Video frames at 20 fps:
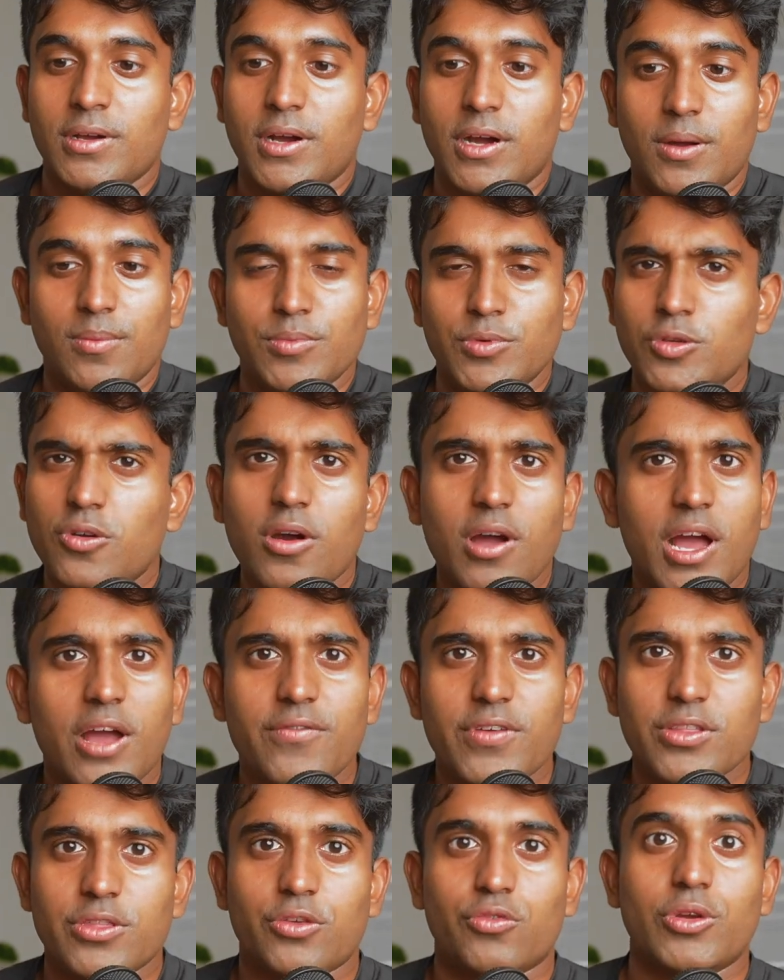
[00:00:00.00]
Not
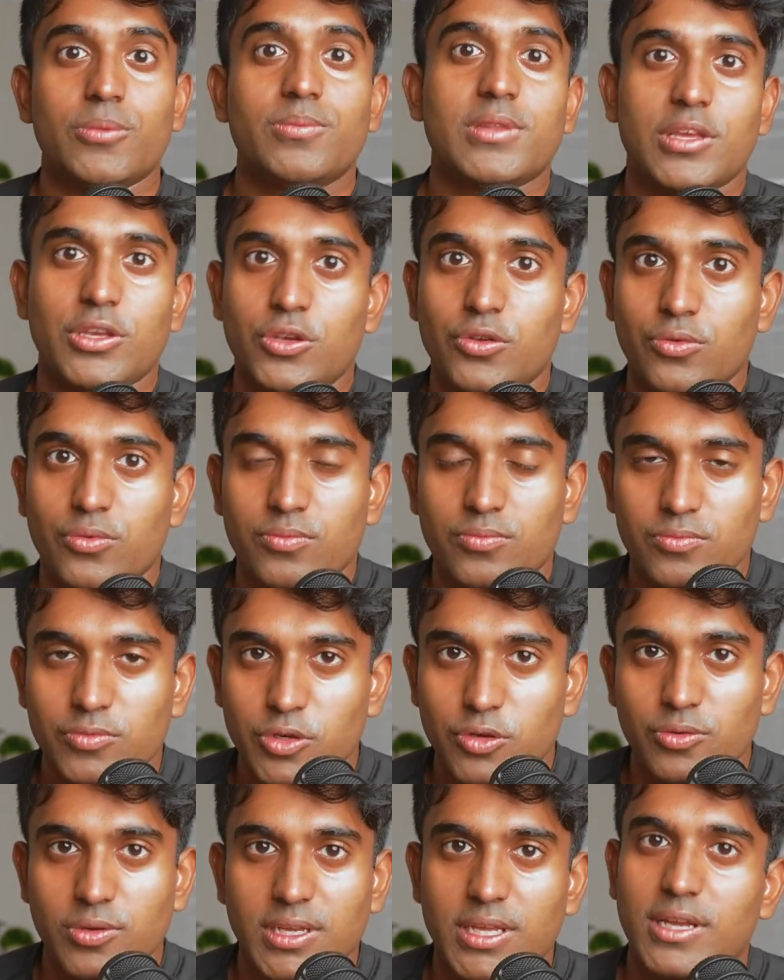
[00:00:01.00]
having the grip that you
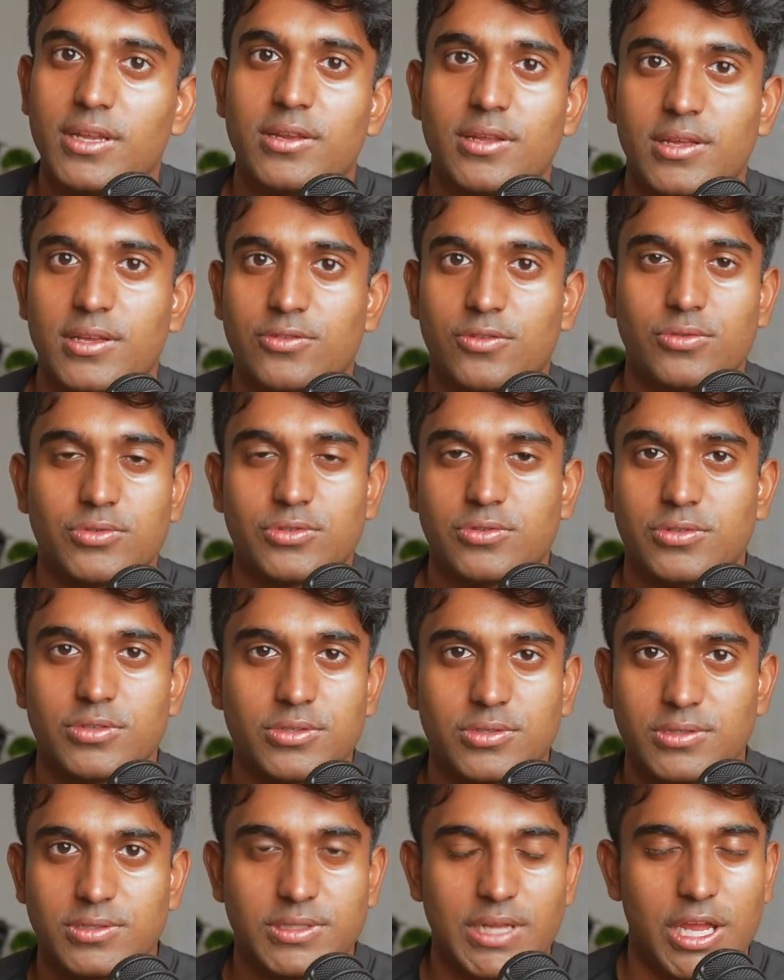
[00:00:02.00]
need is also
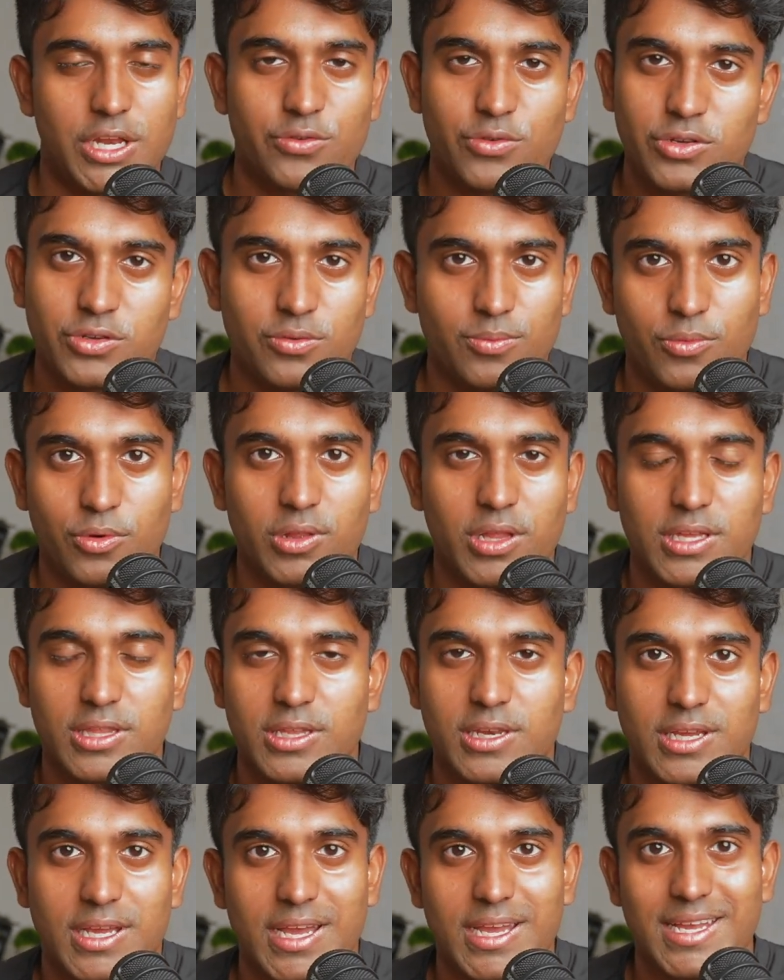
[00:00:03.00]
just dangerous. You're more likely
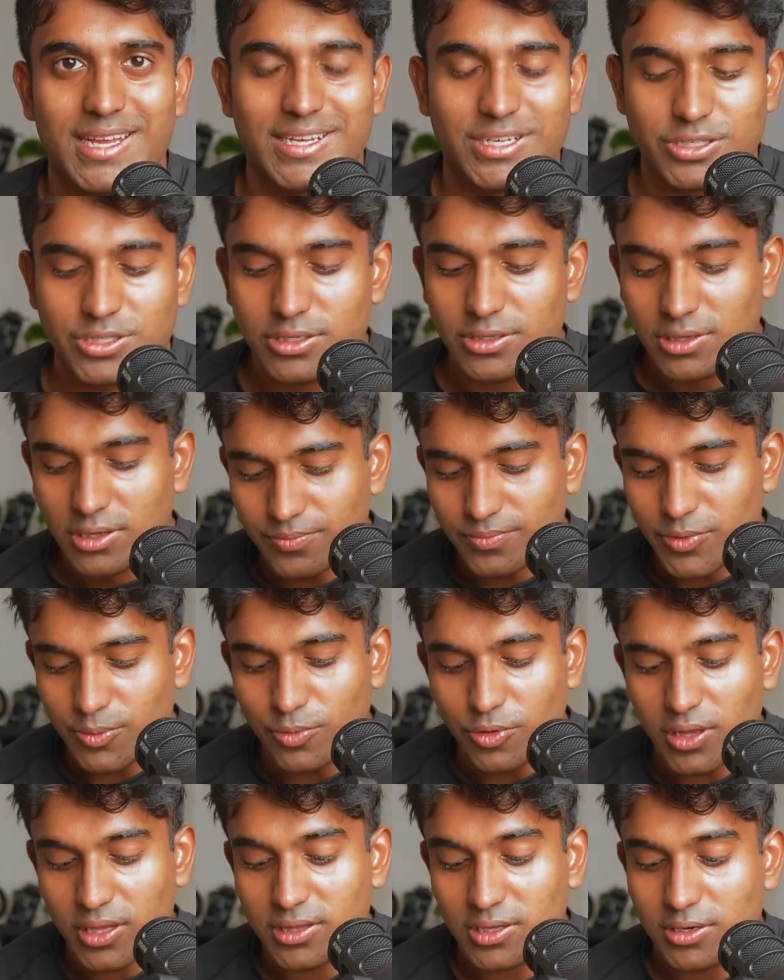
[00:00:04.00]
to get injured. You're
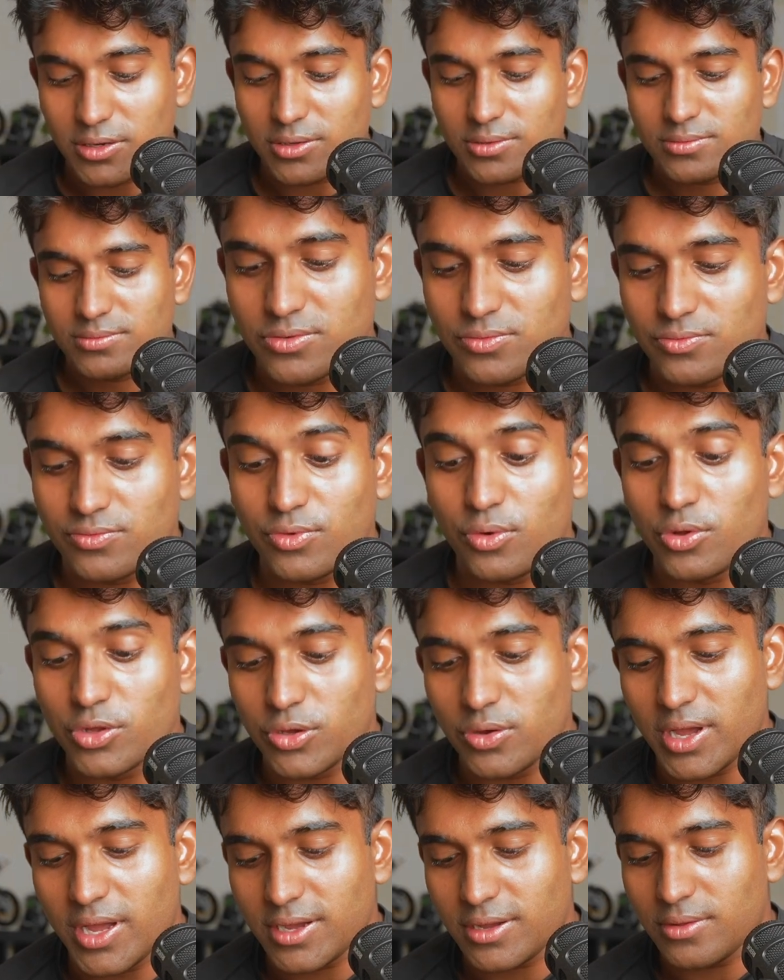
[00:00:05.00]
more likely to roll
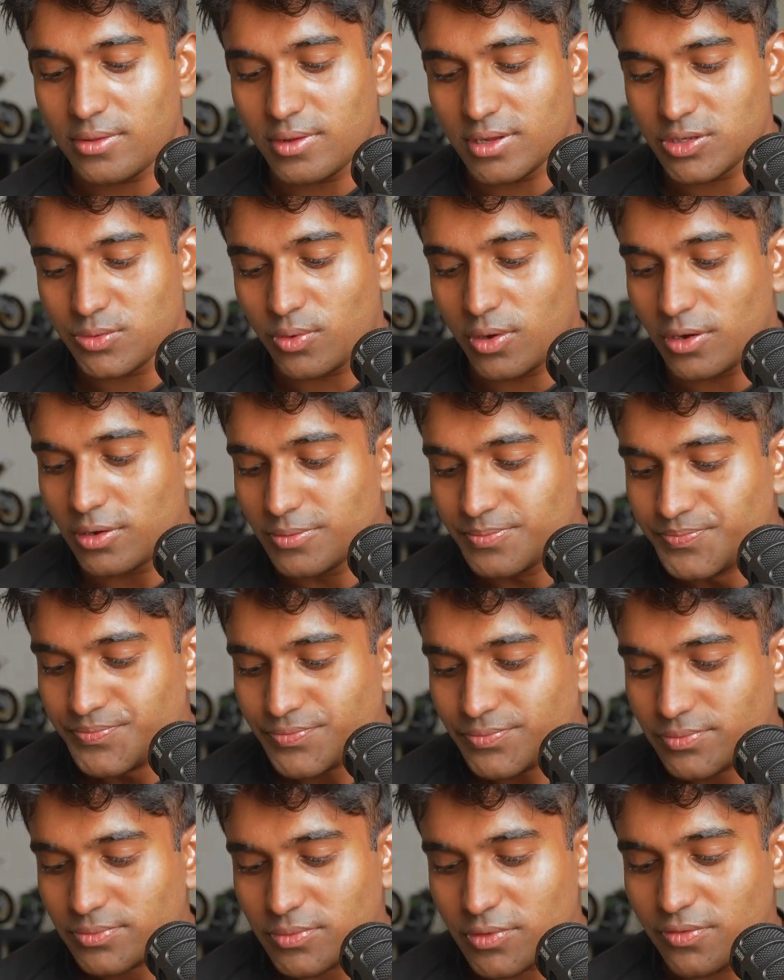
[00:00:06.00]
your ankle as well
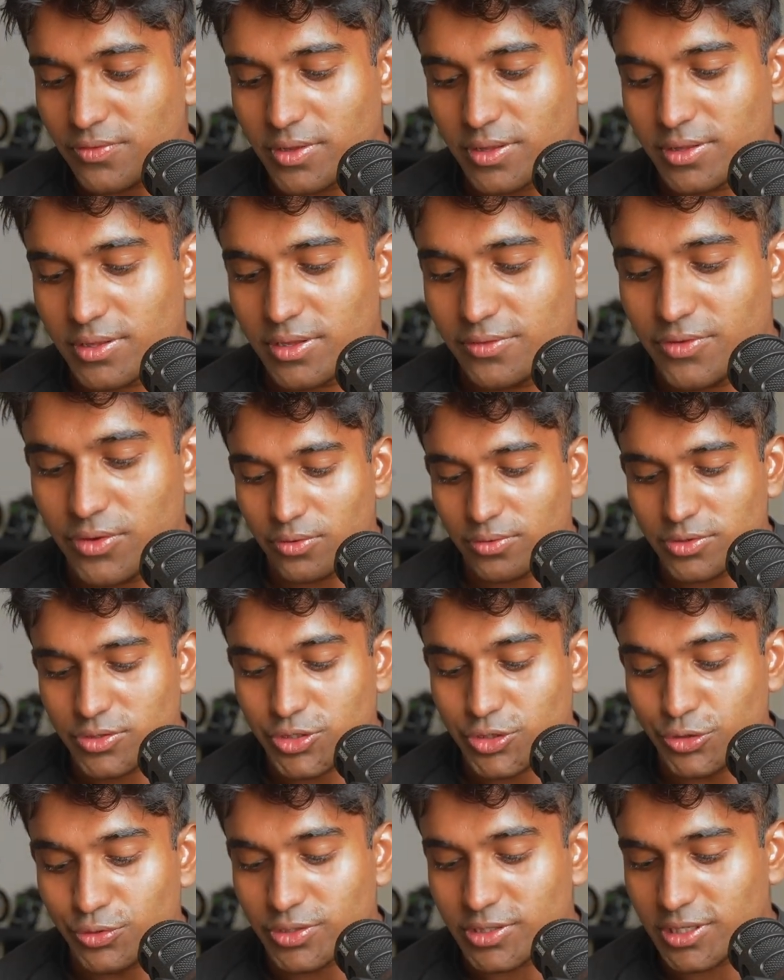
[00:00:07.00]
if your
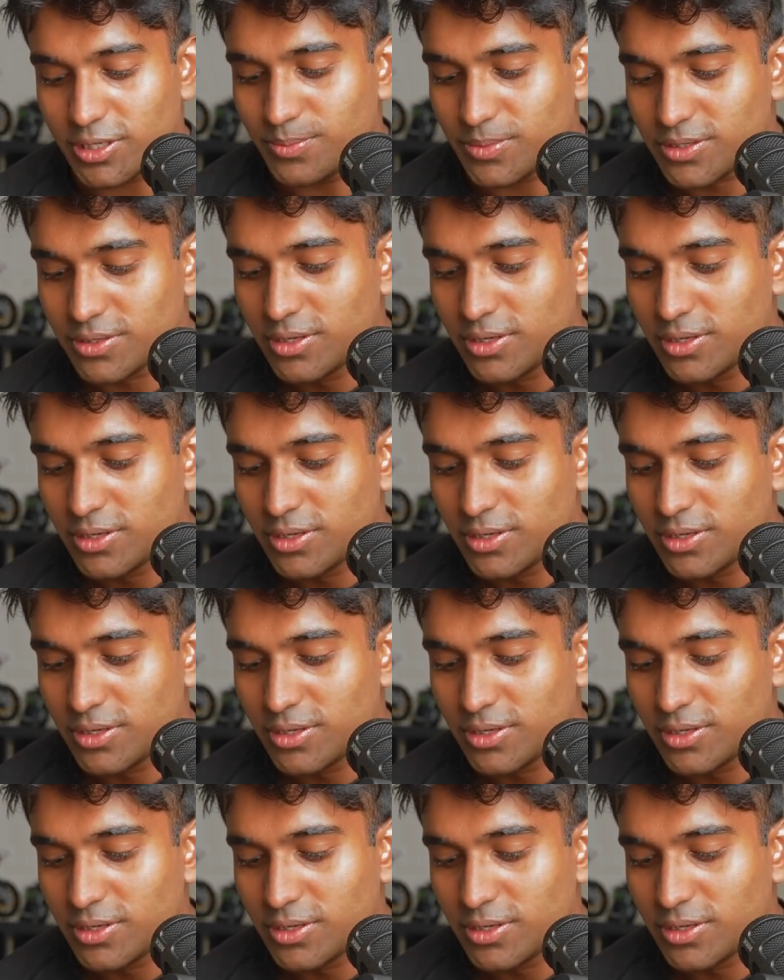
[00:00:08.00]
shoe slips.